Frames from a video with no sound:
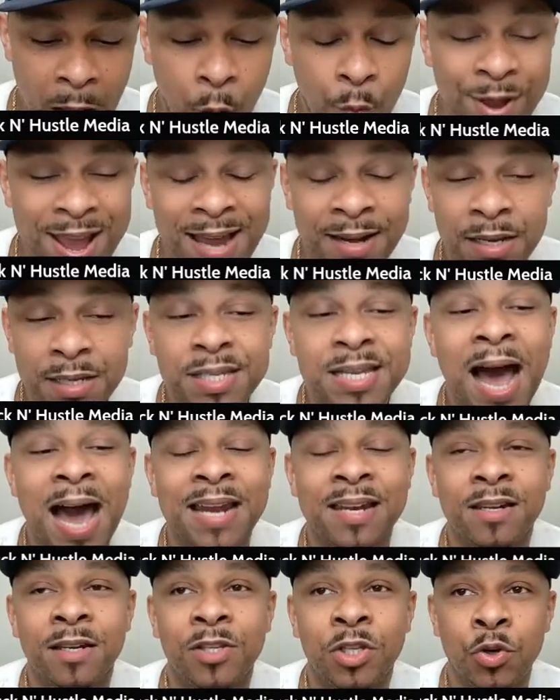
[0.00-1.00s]
We had
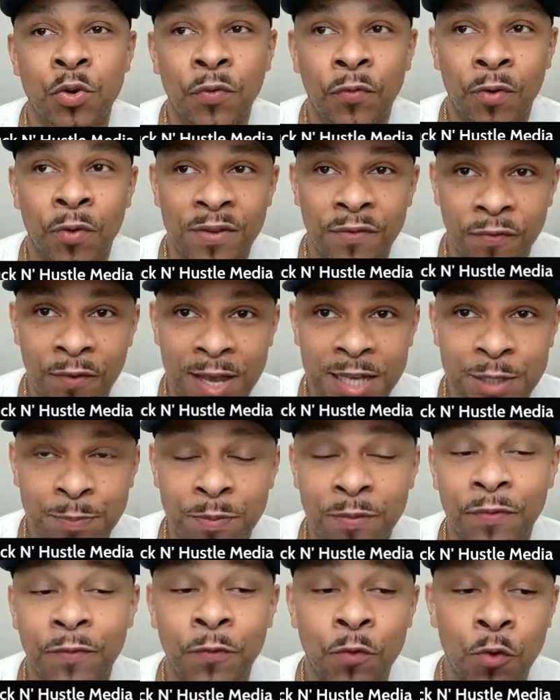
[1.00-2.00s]
decided to do Freight Fest
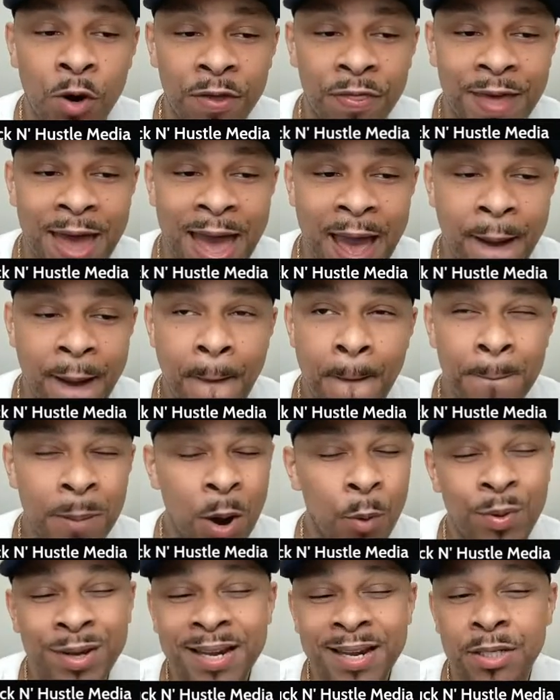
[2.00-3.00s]
before that,
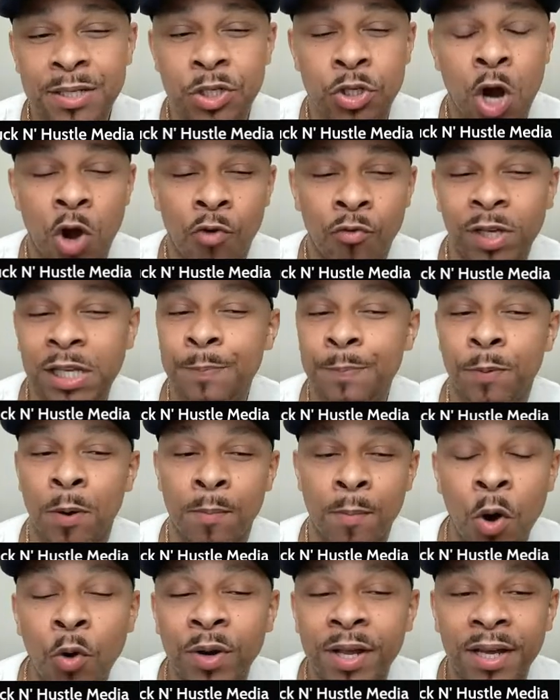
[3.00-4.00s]
but we didn't start really
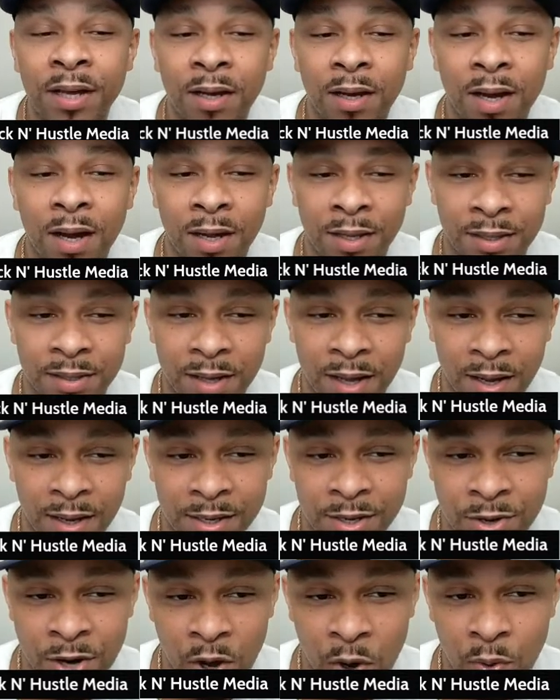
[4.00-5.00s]
promoting,
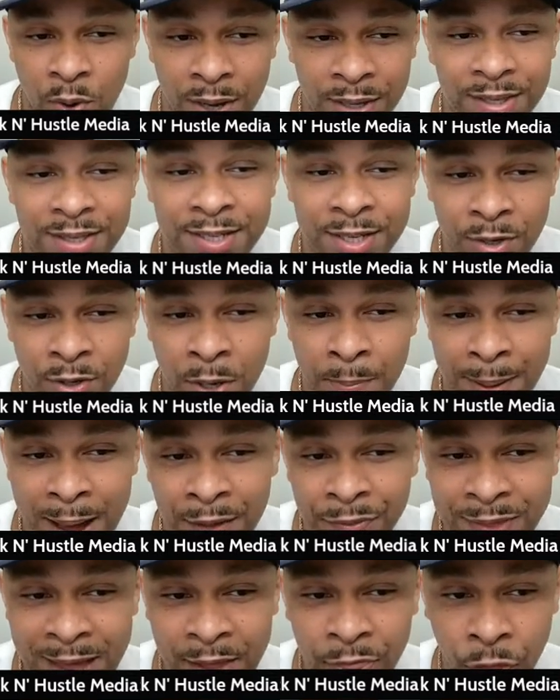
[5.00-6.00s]
until
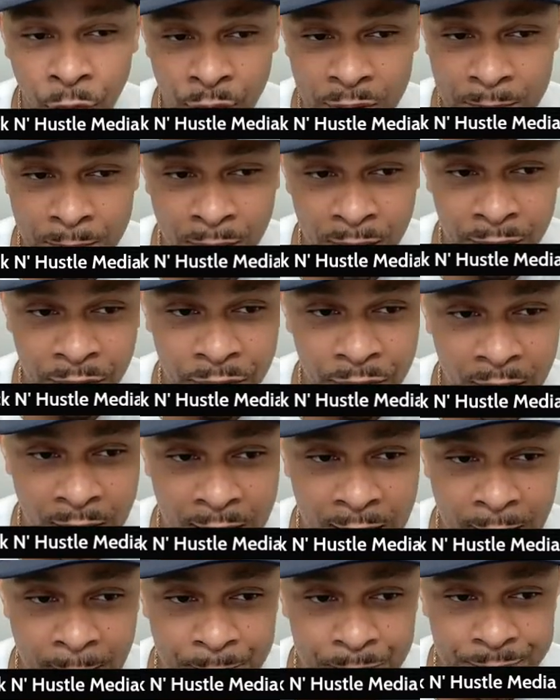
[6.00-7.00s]
about that 3 month
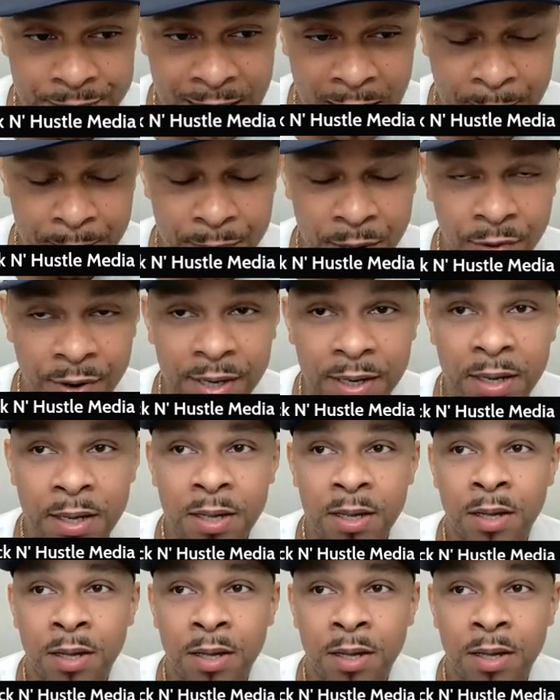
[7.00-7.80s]
time period.